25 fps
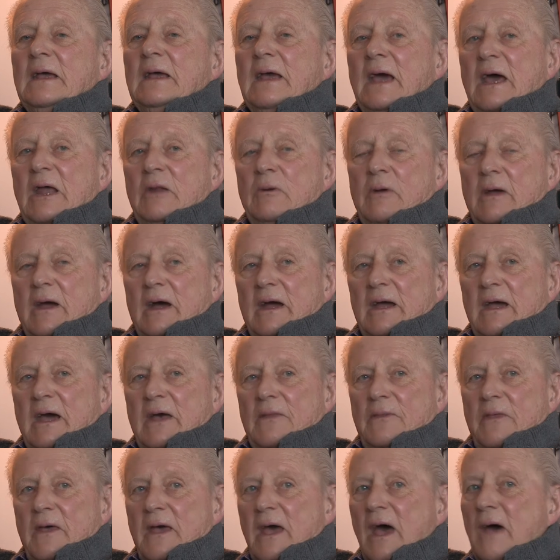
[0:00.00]
Anyway, I
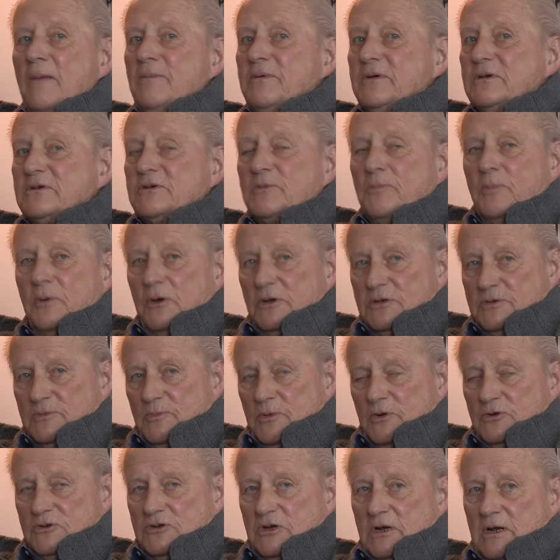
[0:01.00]
had the happiest
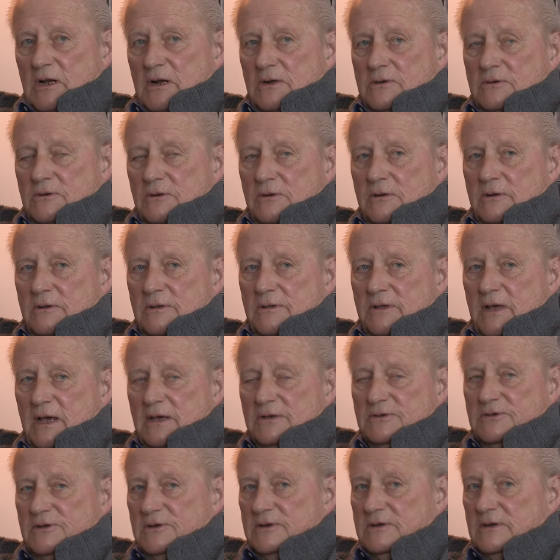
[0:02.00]
possible childhood,
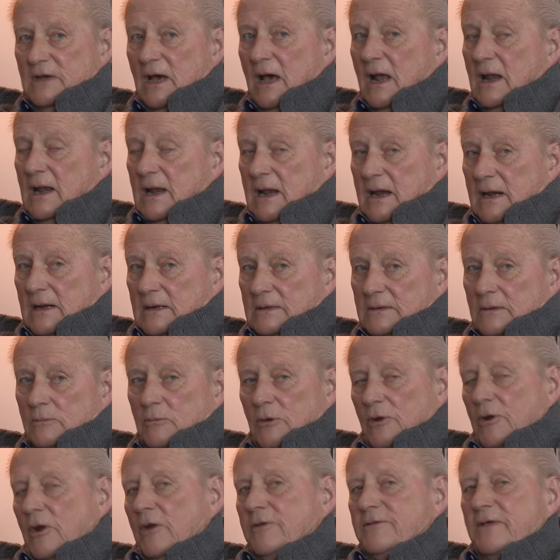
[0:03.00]
thanks entirely,
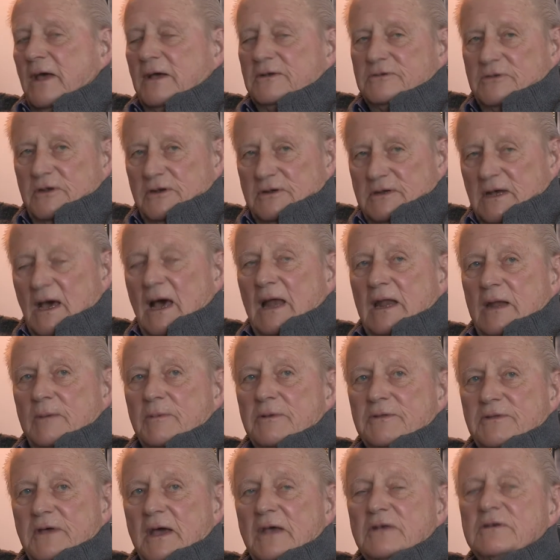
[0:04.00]
well, not thanks entirely,
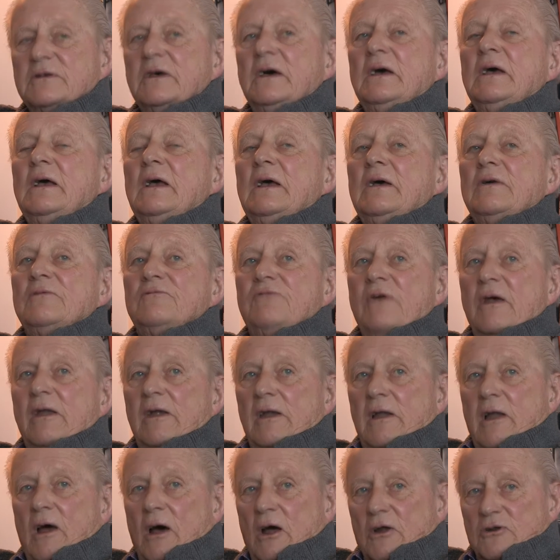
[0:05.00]
but thanks
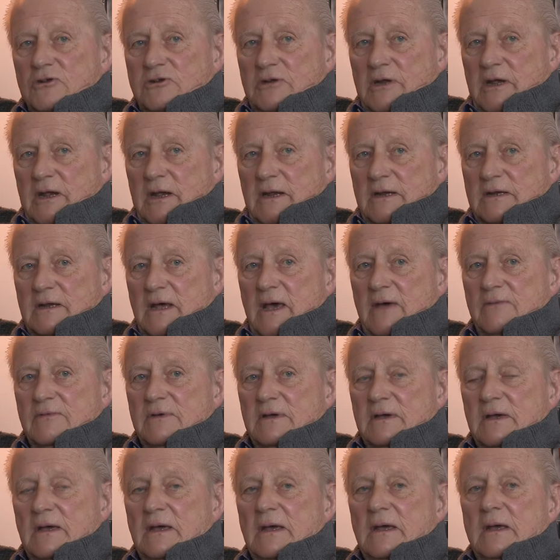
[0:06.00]
very largely to
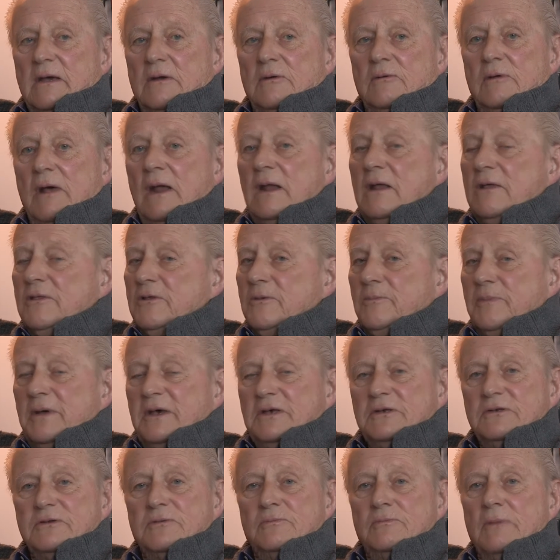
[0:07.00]
having really the
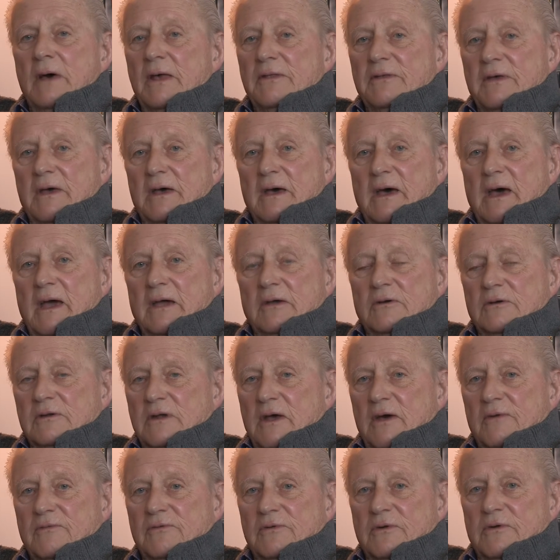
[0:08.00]
best mother I could
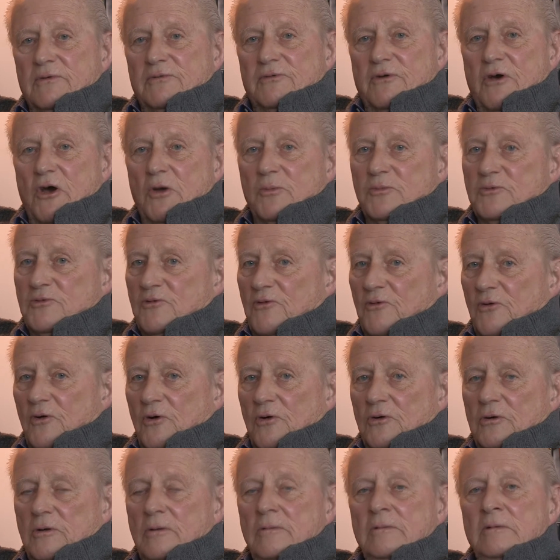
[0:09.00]
ever have hoped
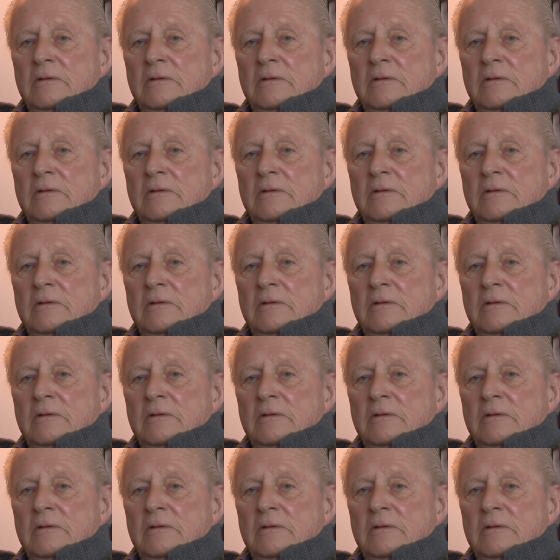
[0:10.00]
for